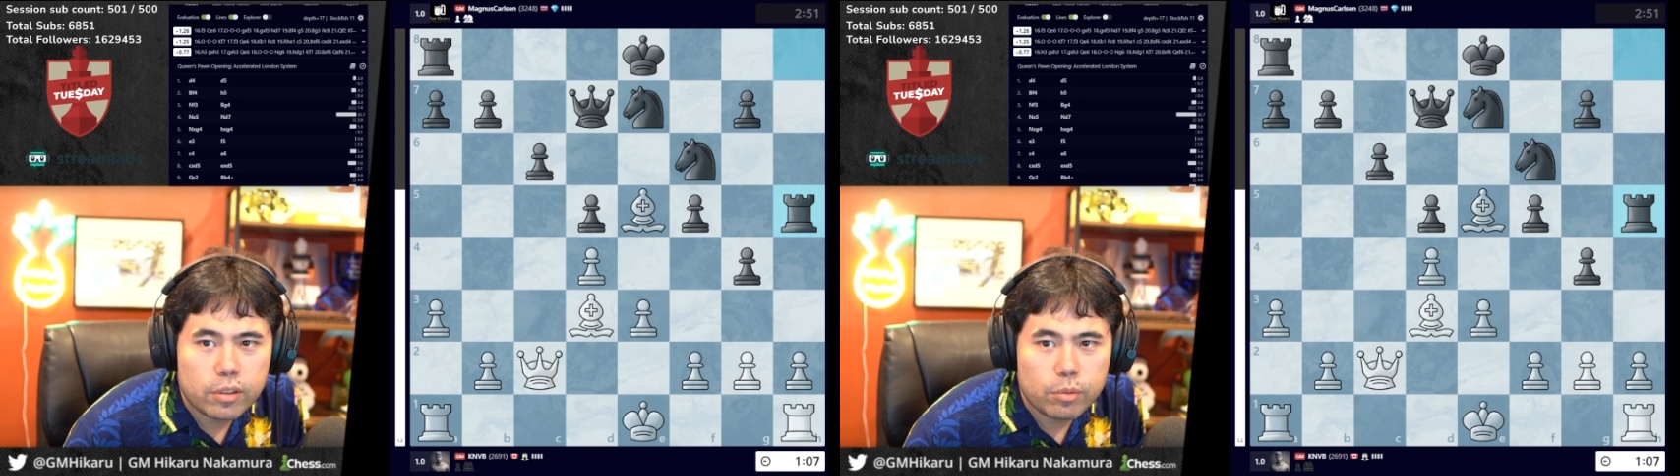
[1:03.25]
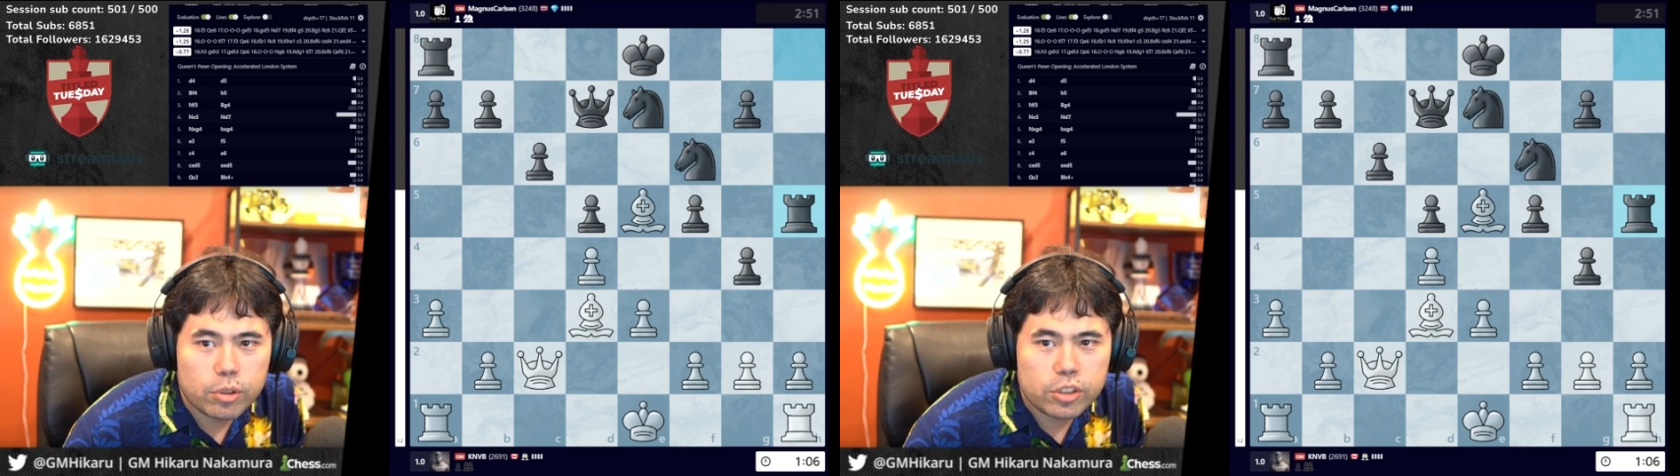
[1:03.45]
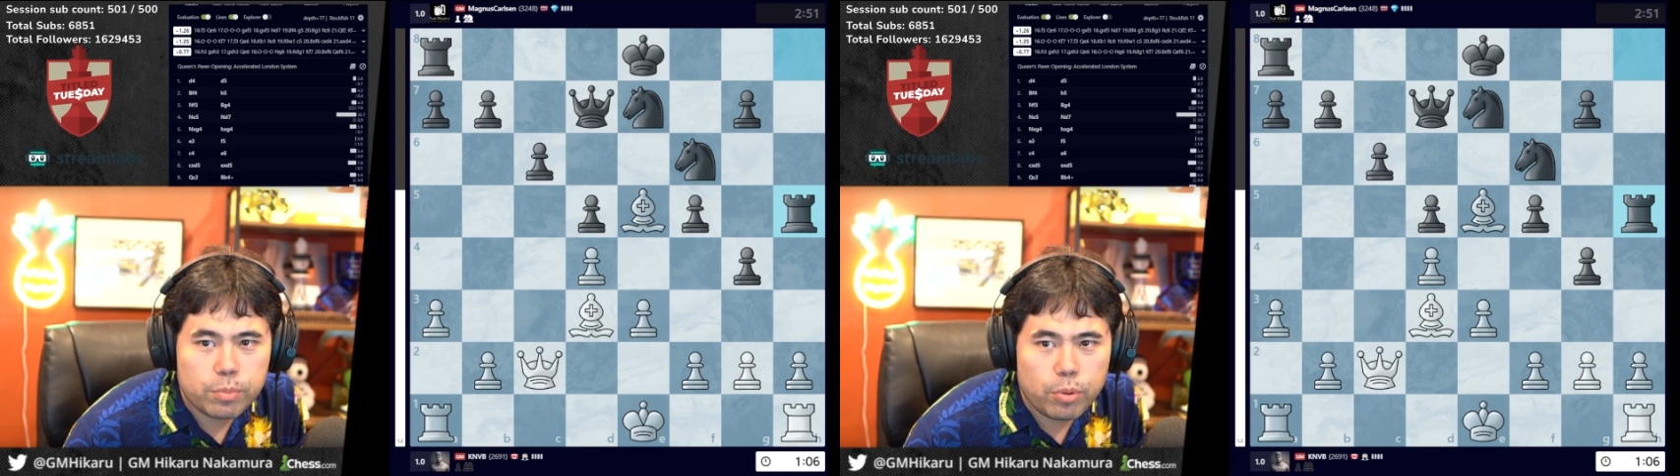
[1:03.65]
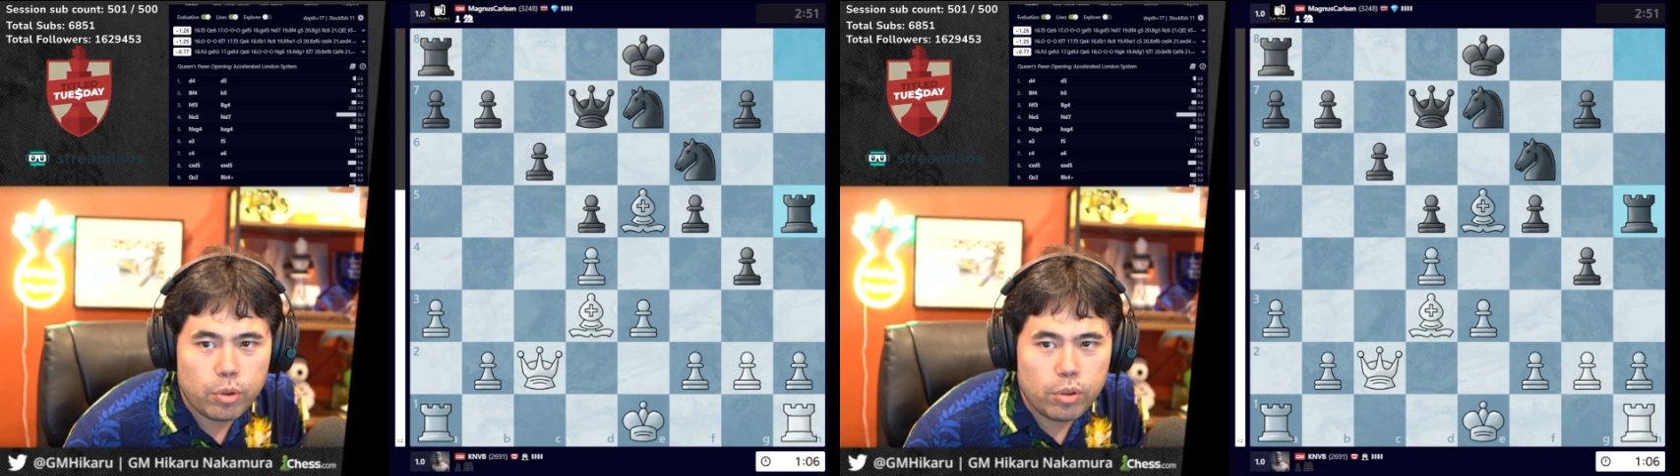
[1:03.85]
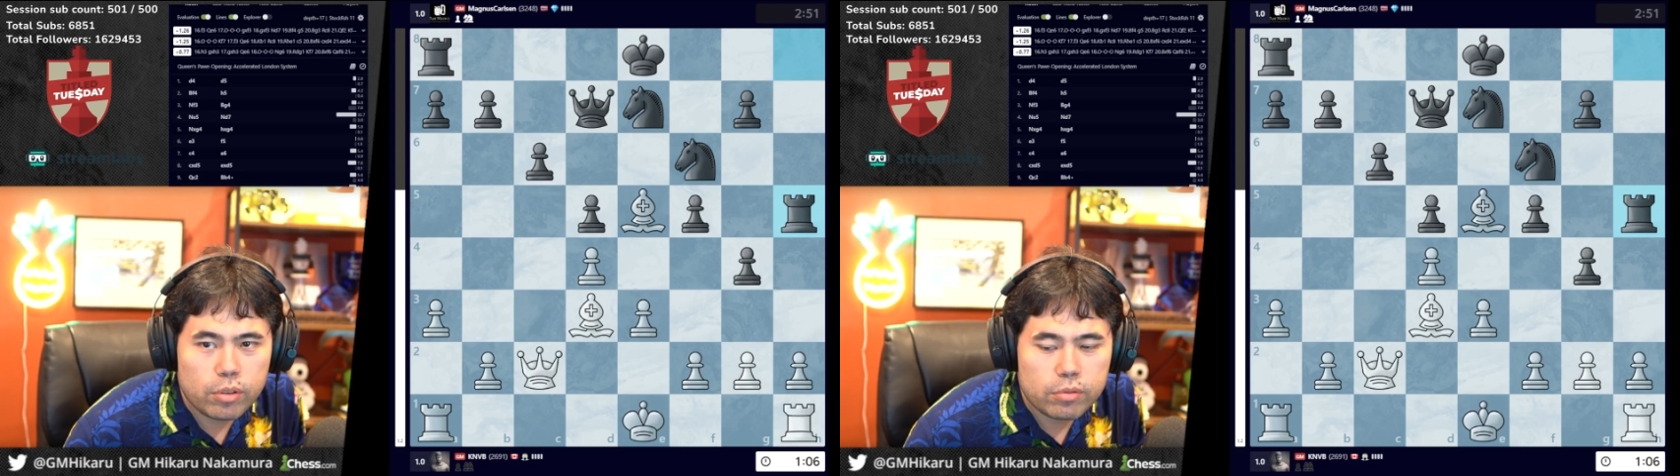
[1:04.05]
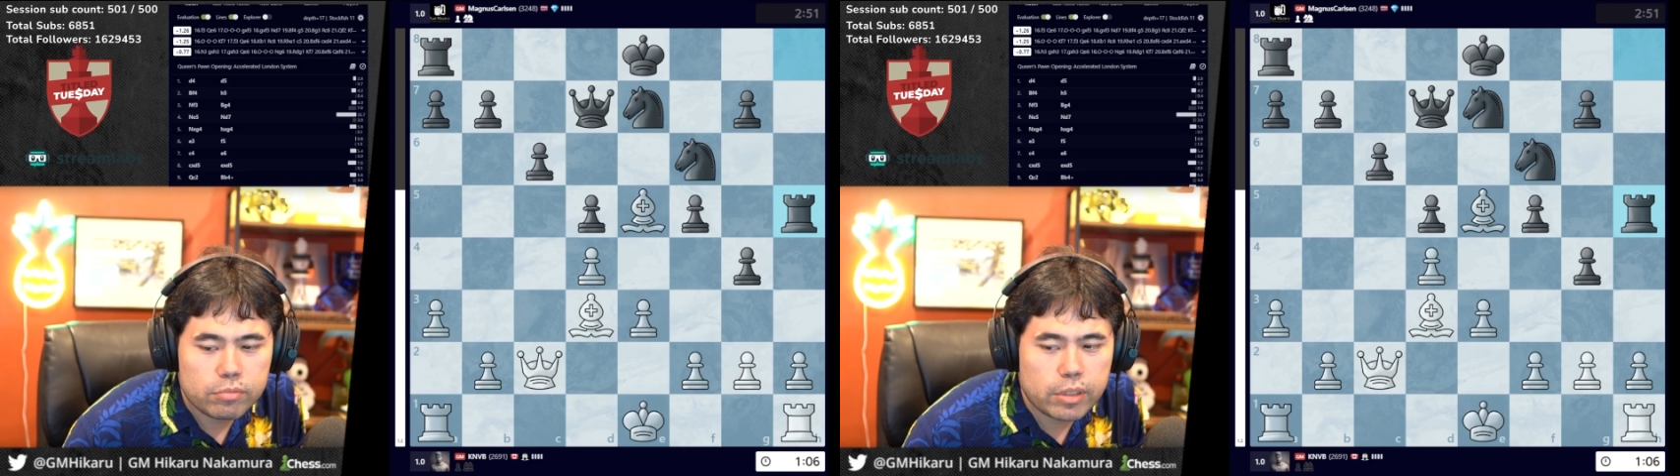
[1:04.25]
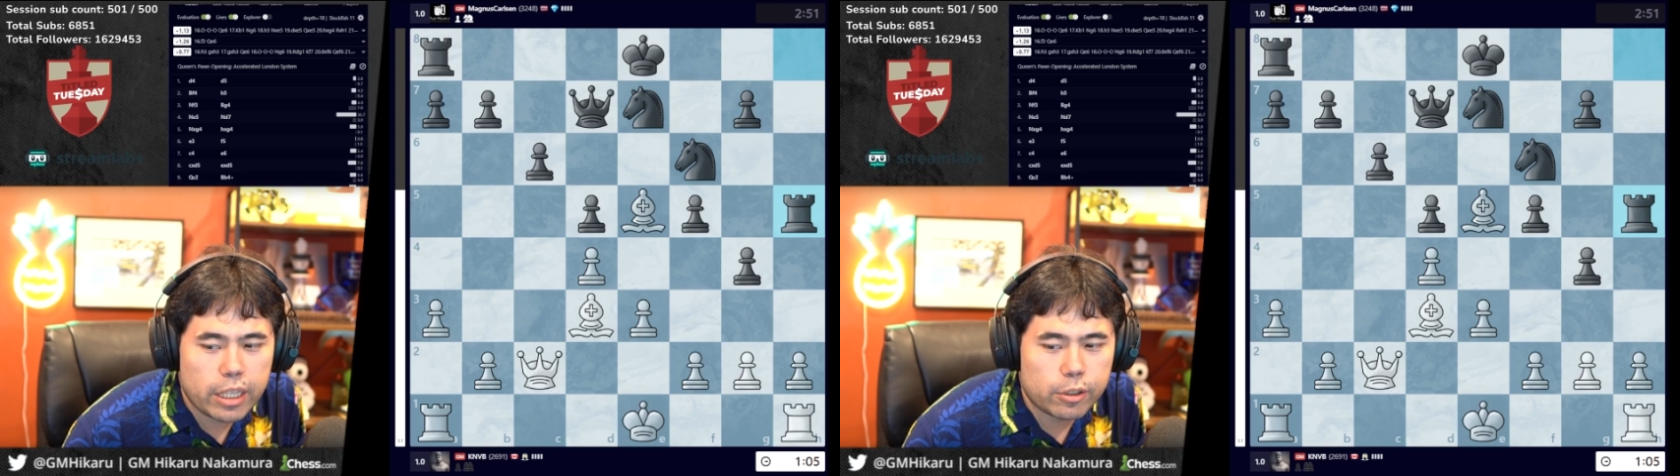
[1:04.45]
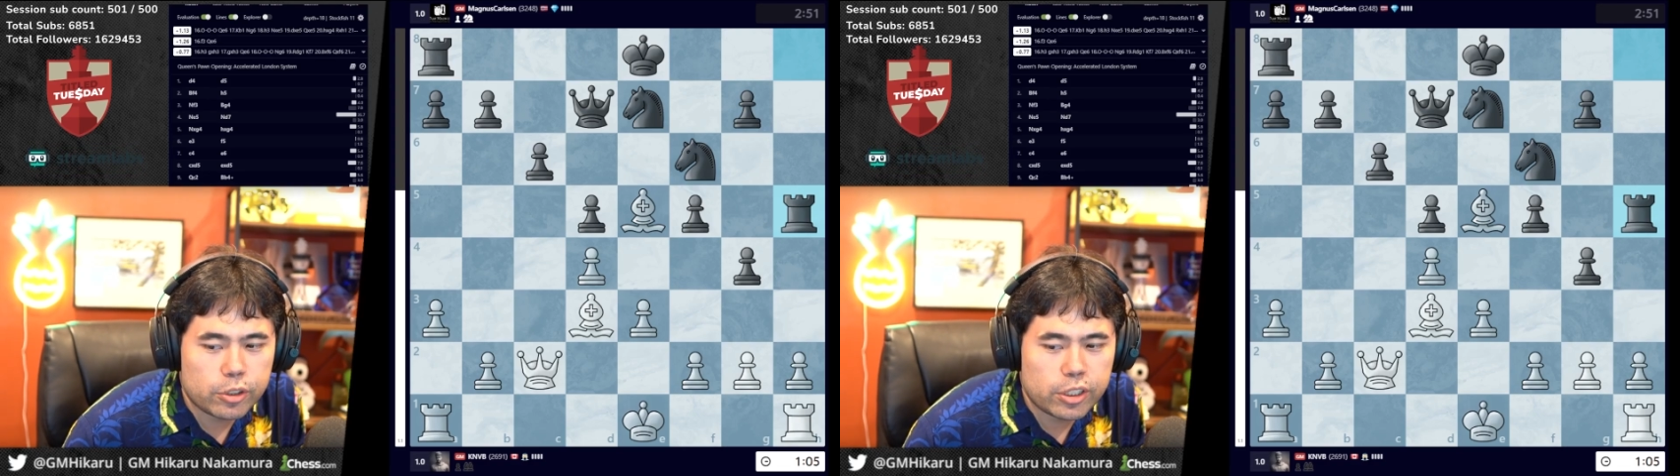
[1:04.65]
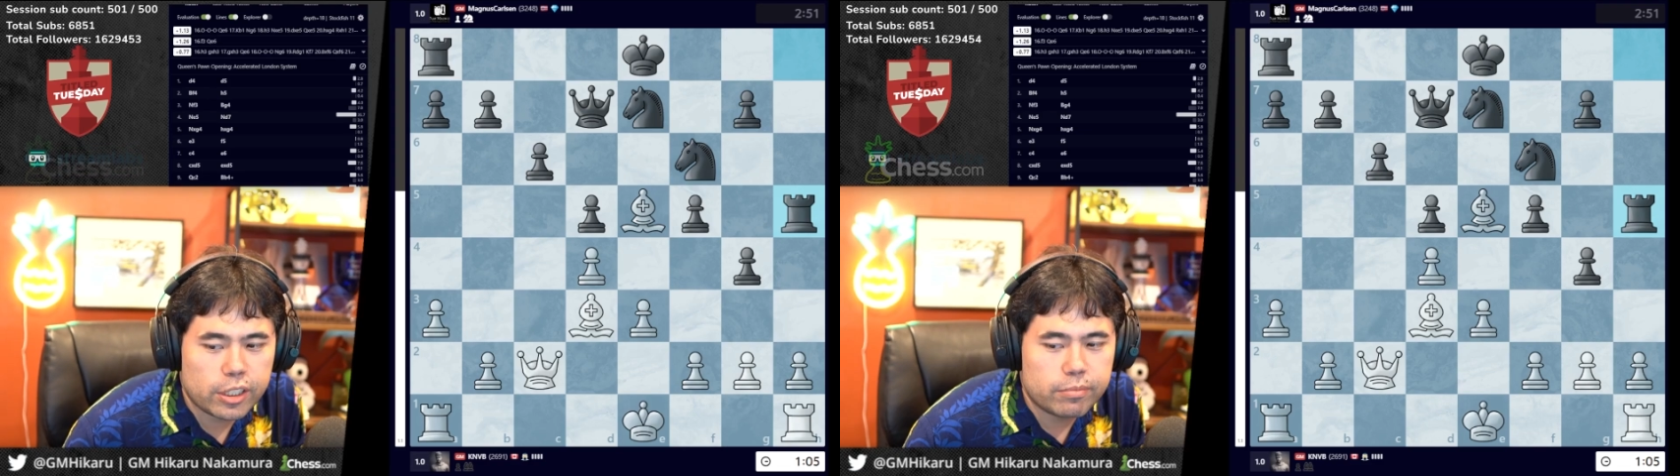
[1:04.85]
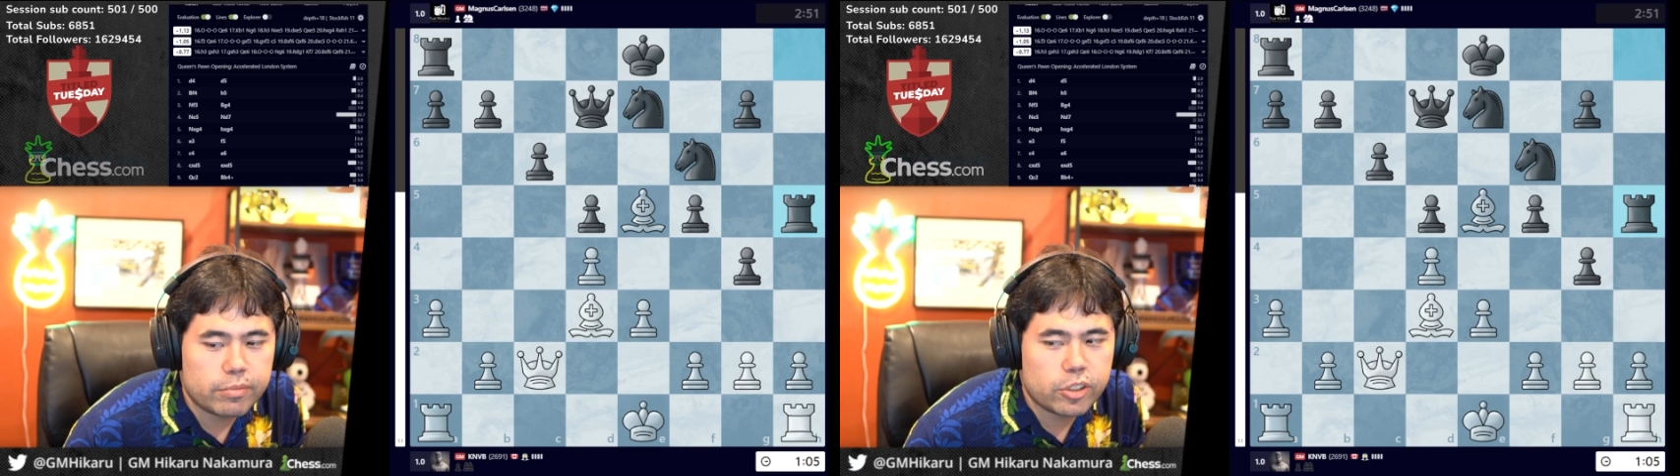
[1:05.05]
What is the poll? I don't see
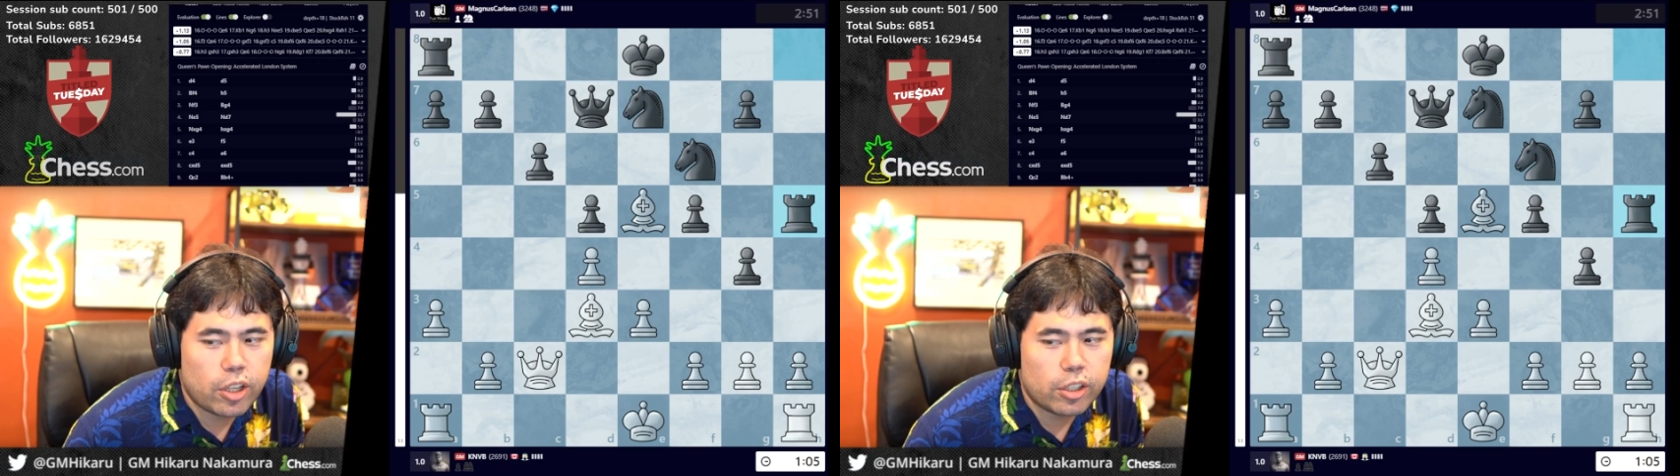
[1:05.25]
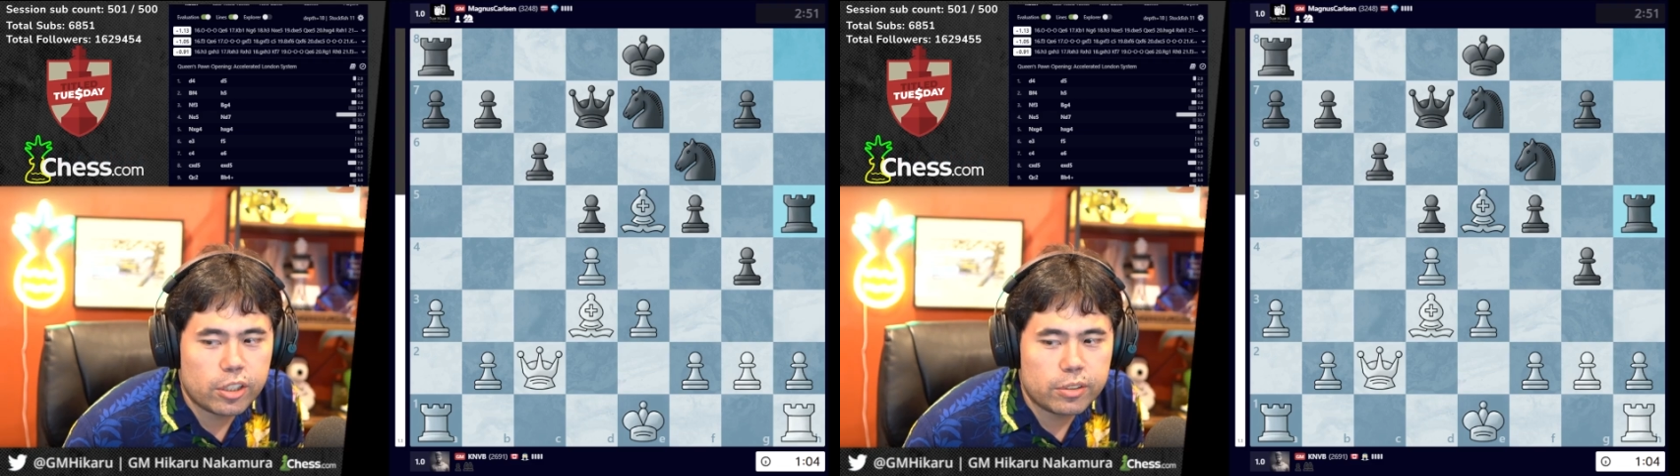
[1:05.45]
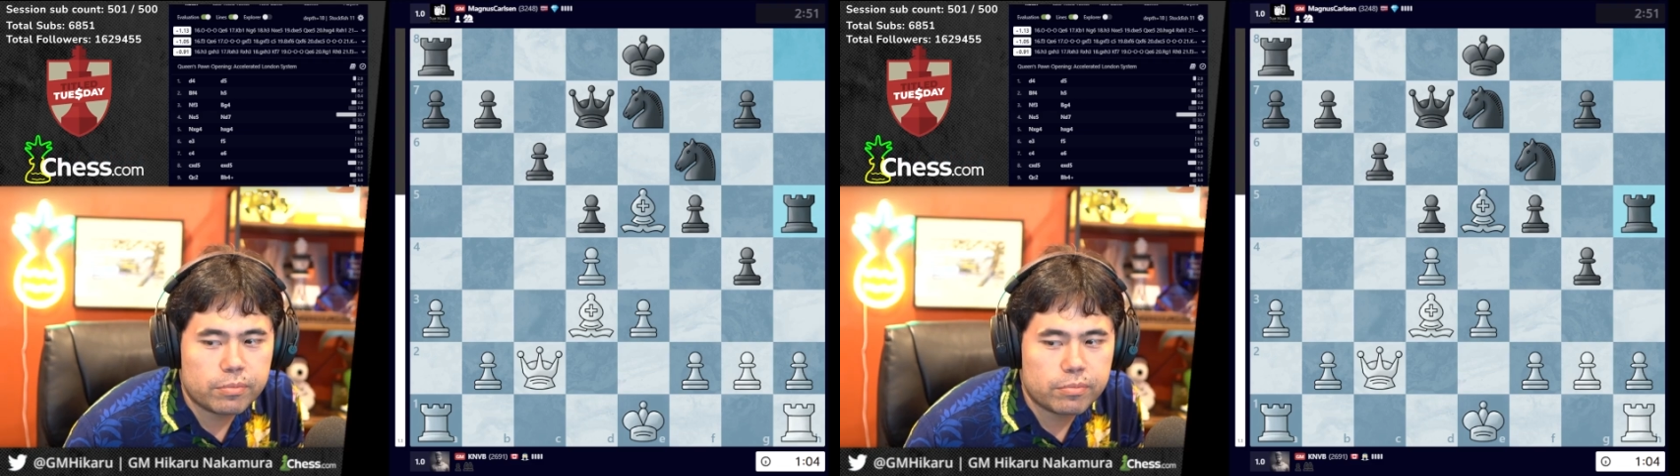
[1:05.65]
it. It's all good.